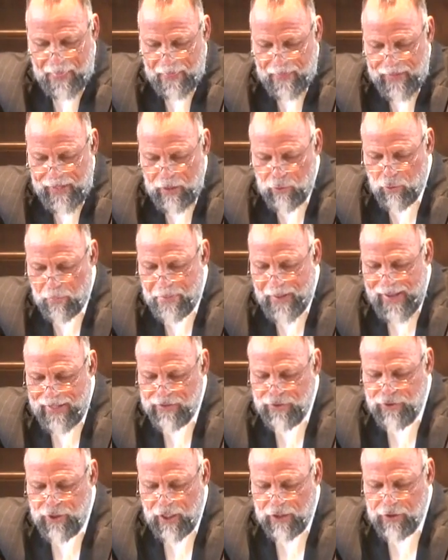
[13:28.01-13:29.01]
He will pass
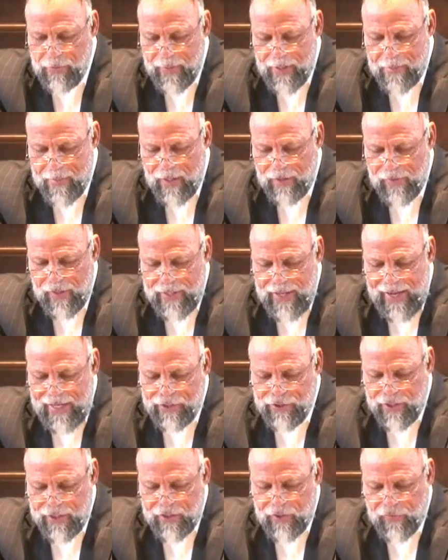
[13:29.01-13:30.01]
judgment among the
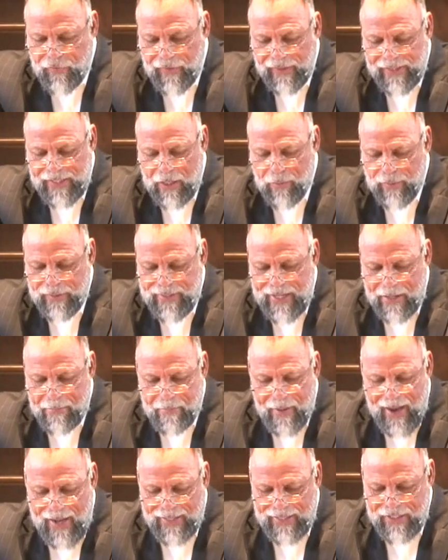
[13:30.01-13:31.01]
nations, filling it with dead
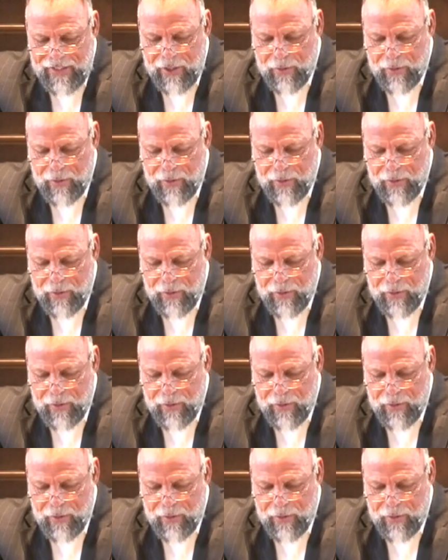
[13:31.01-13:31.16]
bodies.